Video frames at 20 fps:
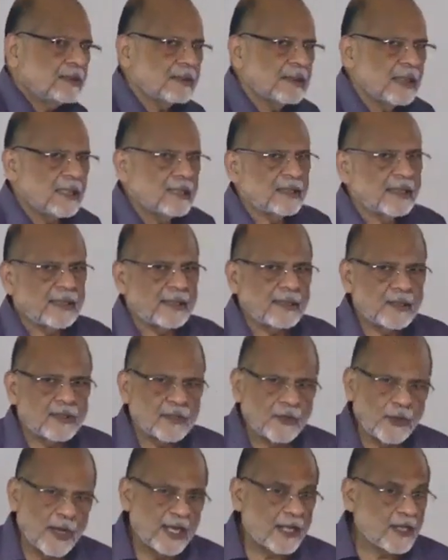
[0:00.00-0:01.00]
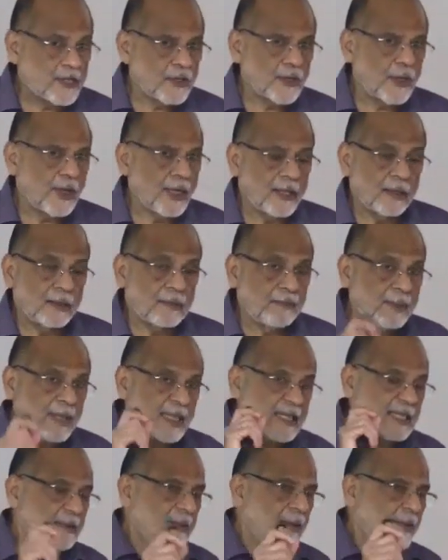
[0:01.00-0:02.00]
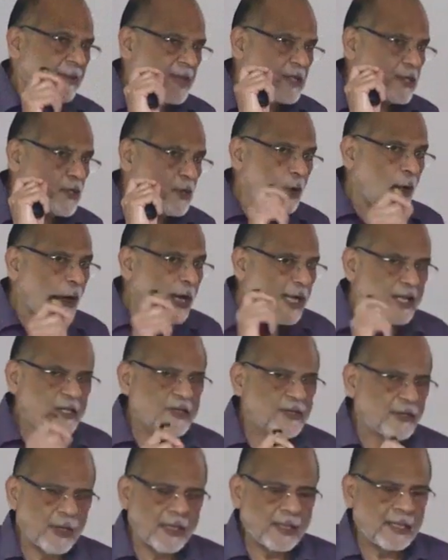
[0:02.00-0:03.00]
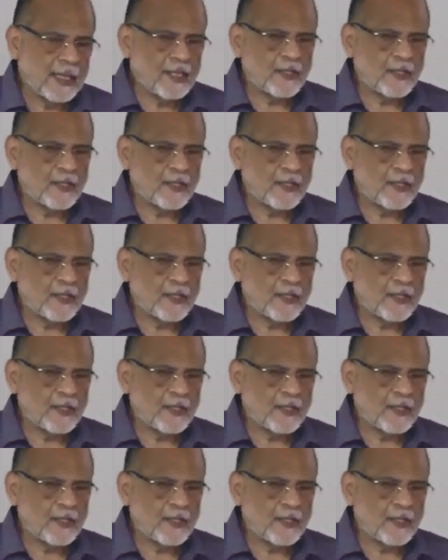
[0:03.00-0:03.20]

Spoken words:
country. Sodic soil. Please remember sodic soil,